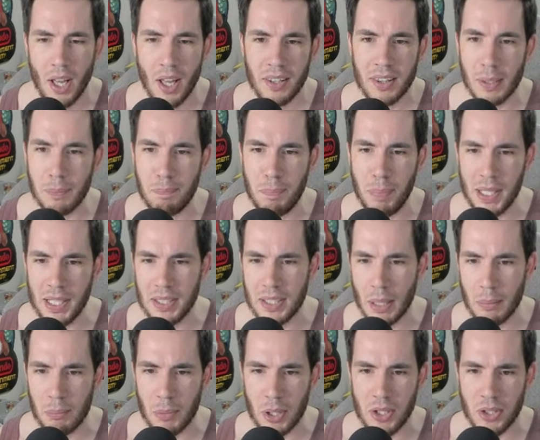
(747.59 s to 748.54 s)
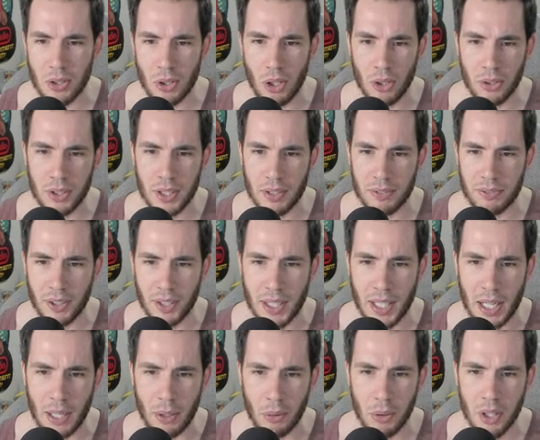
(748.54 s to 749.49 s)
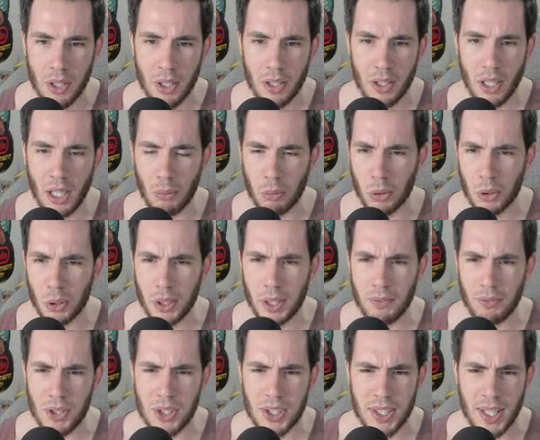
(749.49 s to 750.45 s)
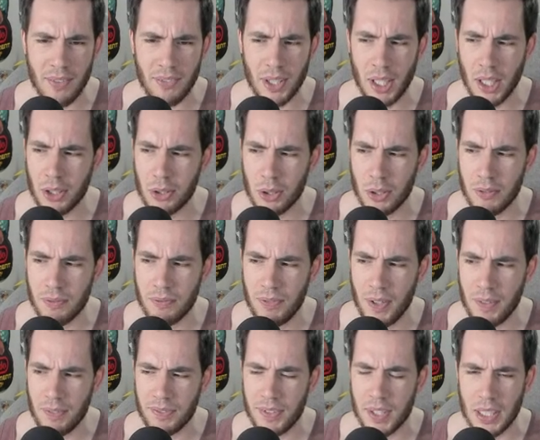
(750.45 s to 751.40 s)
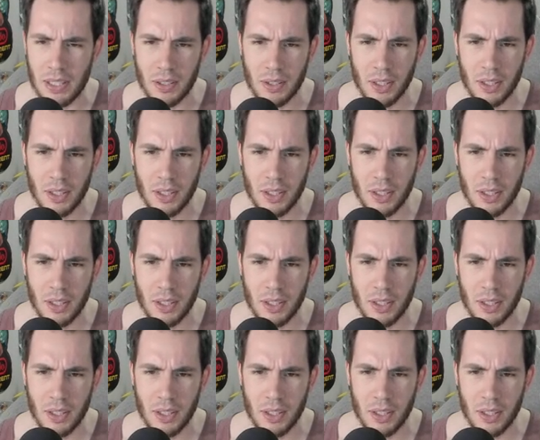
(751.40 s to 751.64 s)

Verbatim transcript: The bid numbers are all different now. Uh, we're looking for 750.